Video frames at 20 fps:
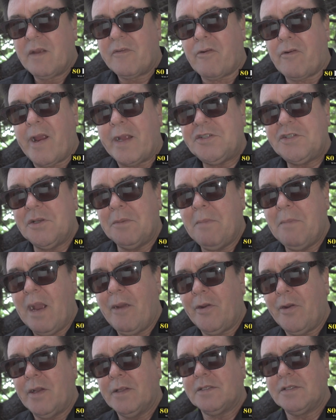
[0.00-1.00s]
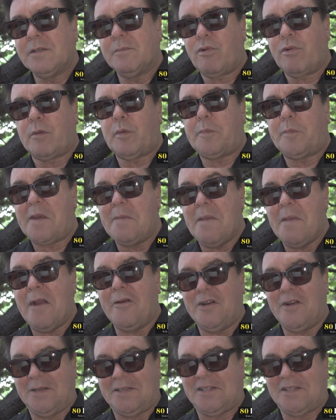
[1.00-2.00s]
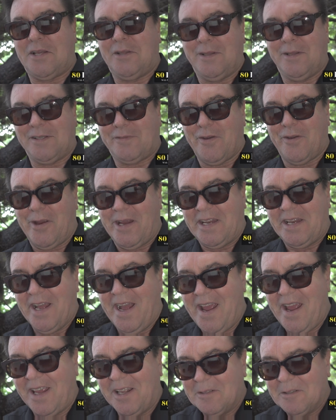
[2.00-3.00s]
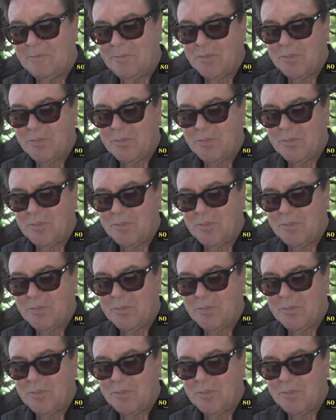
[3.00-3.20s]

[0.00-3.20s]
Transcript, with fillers: for ancient mariners, and probably mariners to this very day.